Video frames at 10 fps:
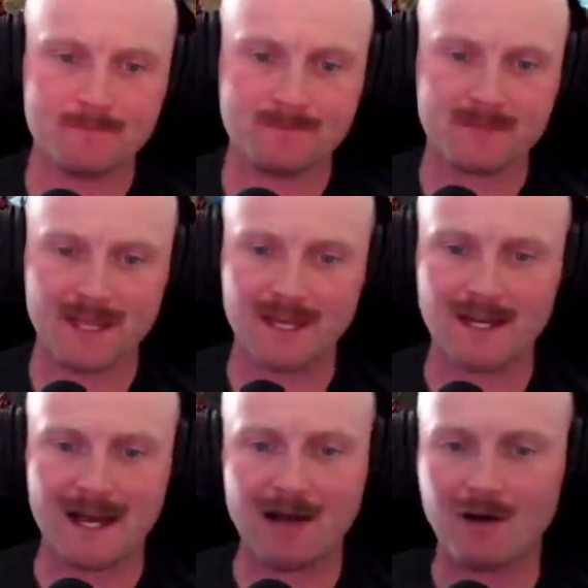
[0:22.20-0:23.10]
and
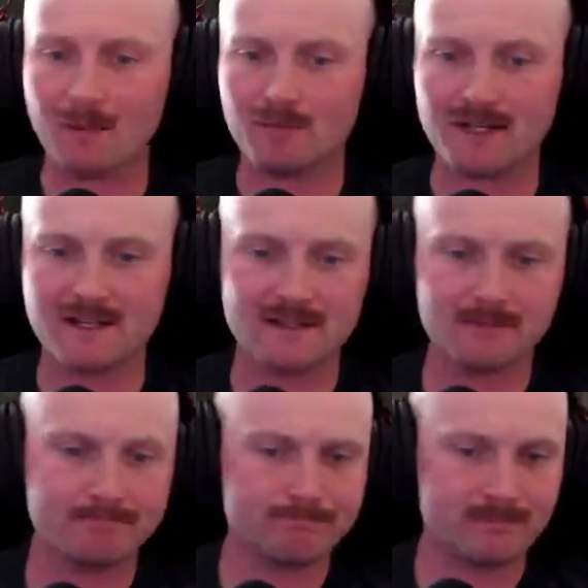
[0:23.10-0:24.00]
how I play them,
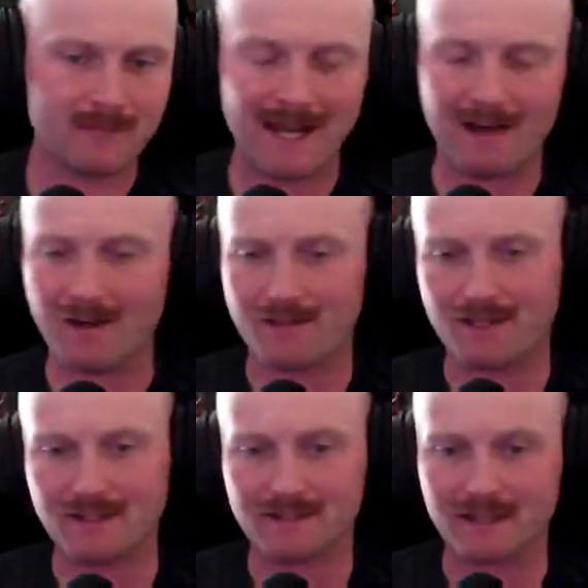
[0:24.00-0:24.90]
how I
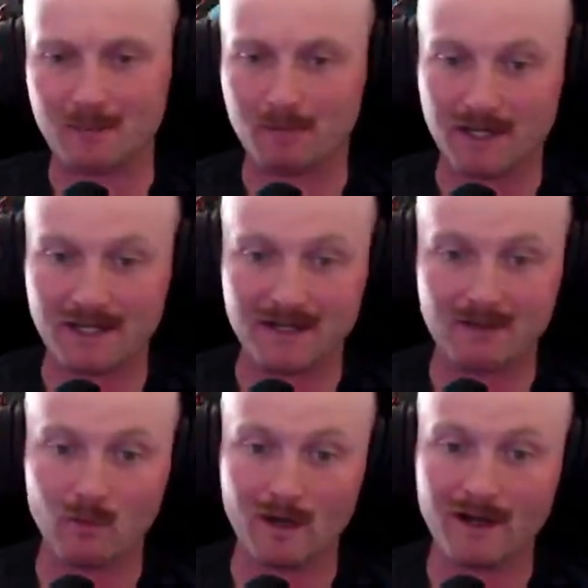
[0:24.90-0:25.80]
think that they play
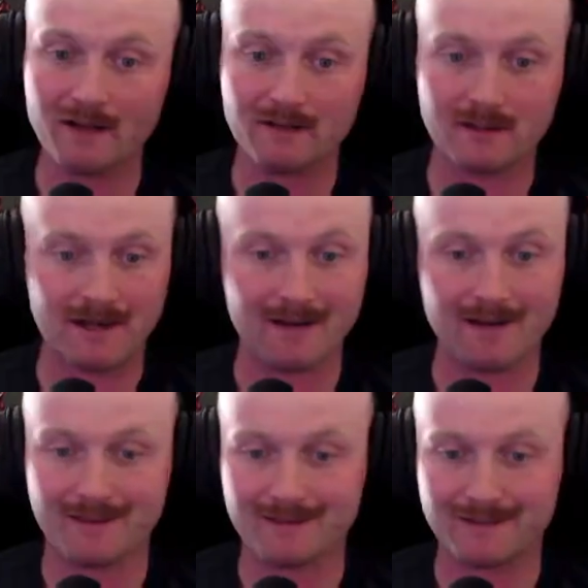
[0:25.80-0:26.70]
well, and how I
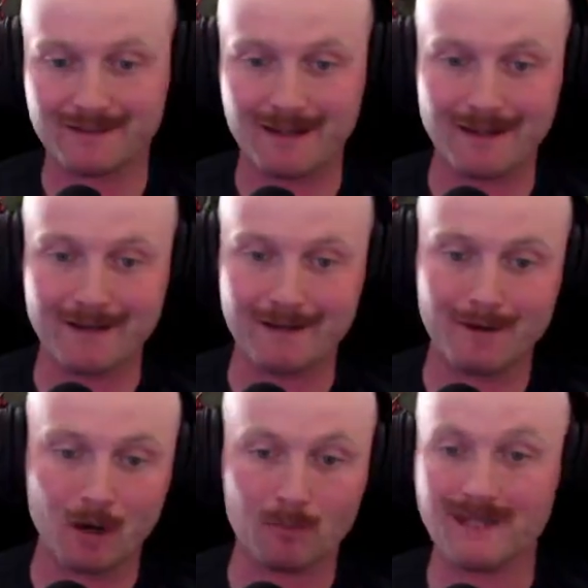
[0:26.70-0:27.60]
think that they
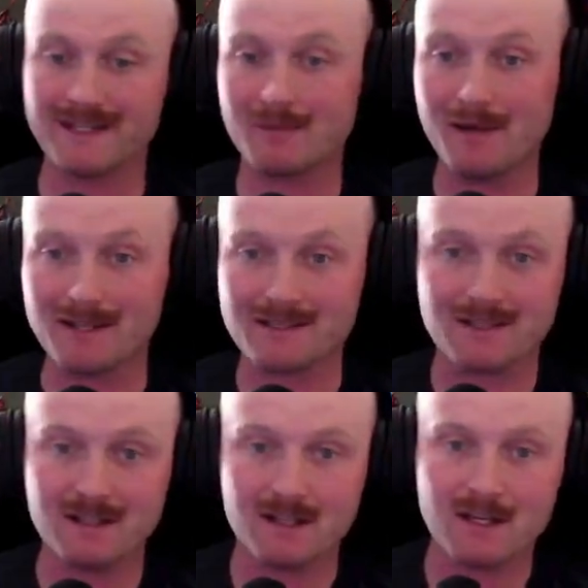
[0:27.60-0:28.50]
are played the best.
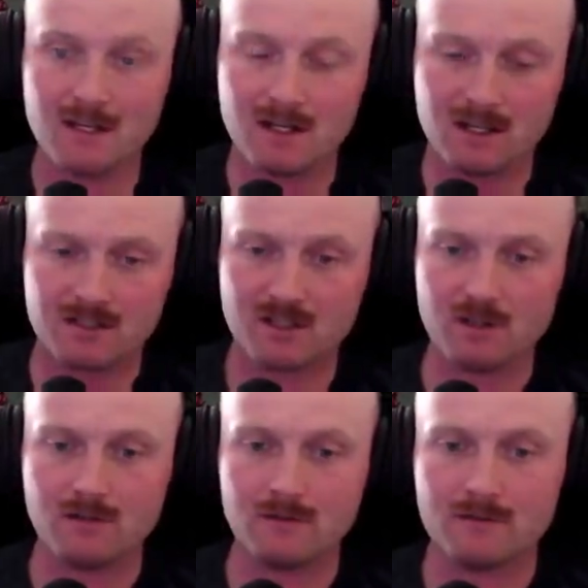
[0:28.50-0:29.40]
So
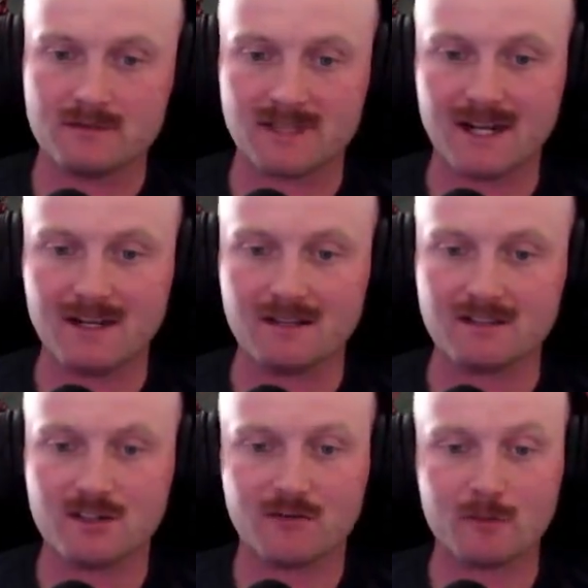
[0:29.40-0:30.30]
today, let's
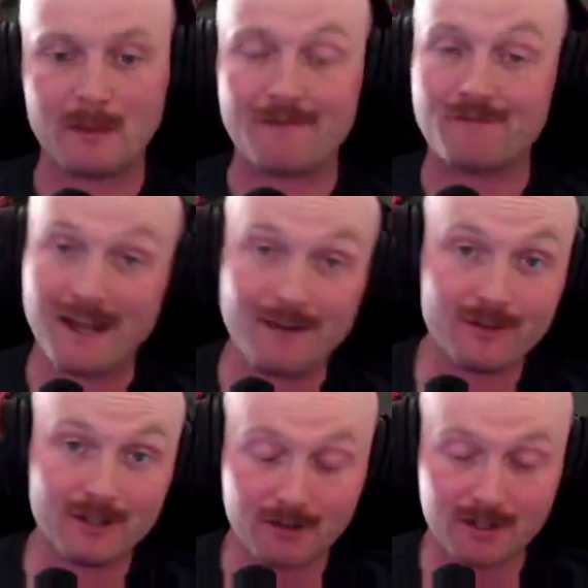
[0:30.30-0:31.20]
go over my favorite
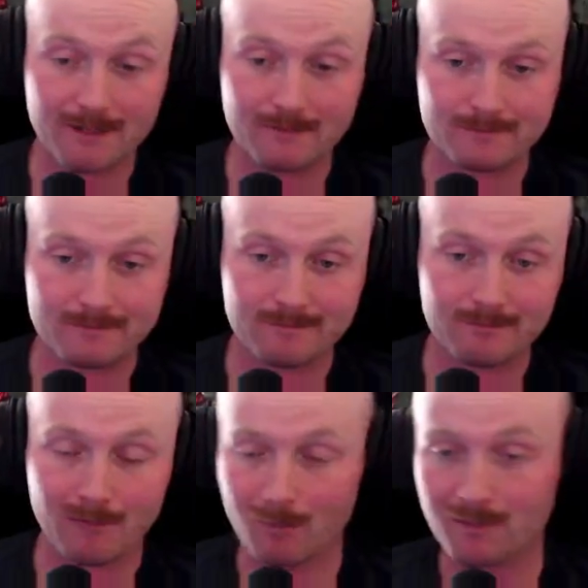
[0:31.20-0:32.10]
unit,
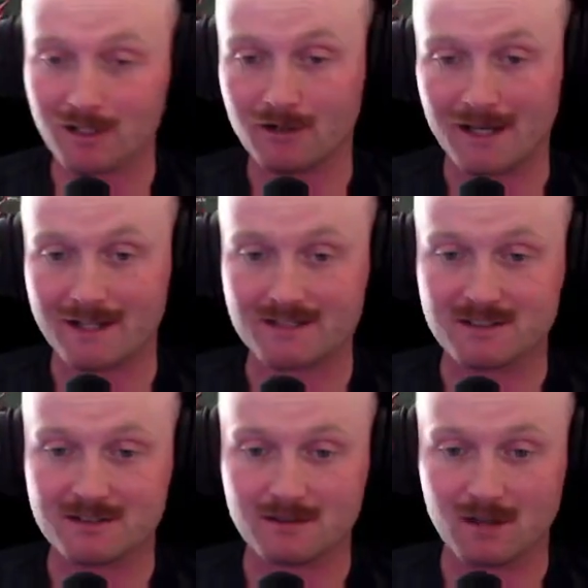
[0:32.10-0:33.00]

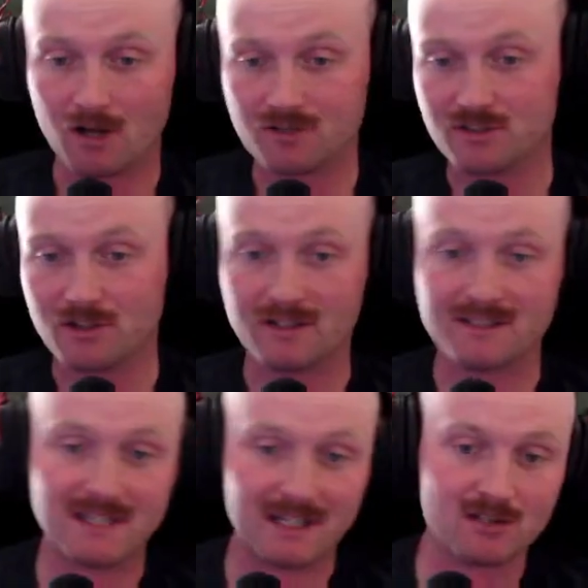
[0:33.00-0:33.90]
Myrmillones, also known as
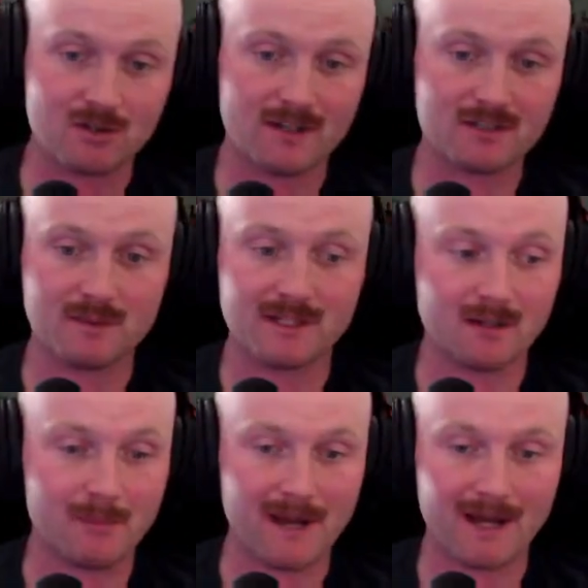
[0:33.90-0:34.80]
Secutores when you get
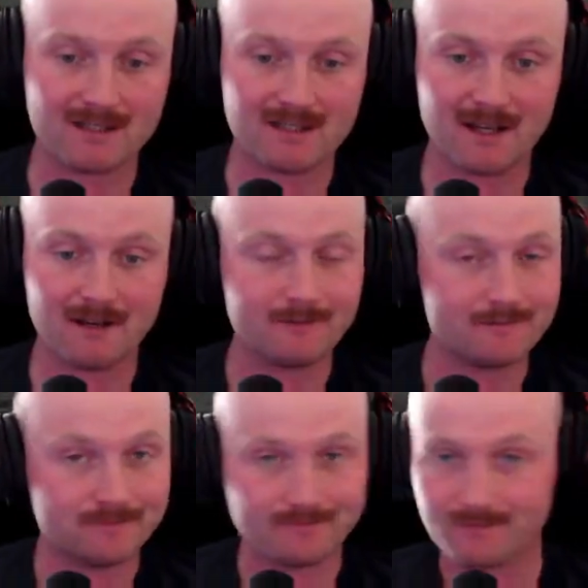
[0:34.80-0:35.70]
them maxed out.
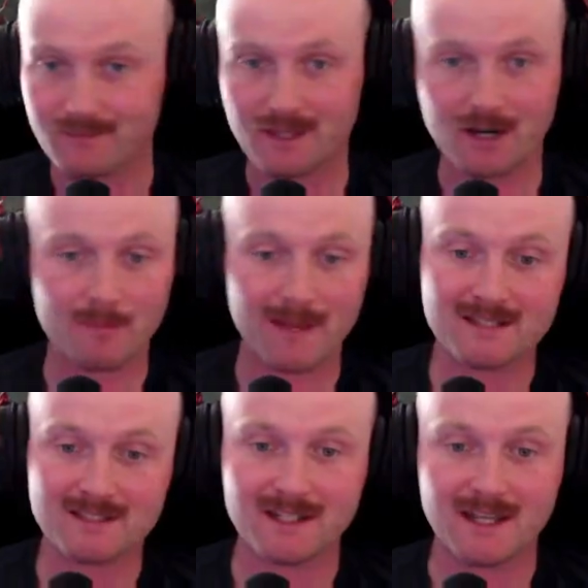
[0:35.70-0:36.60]
They're
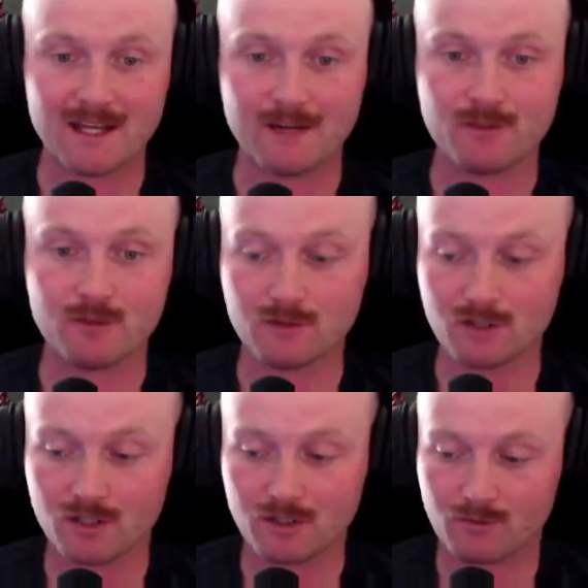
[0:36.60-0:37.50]
amazing, and if you
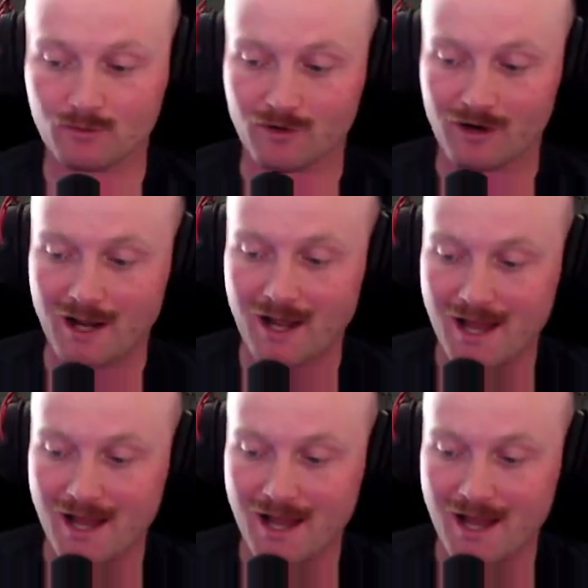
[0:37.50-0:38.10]
look right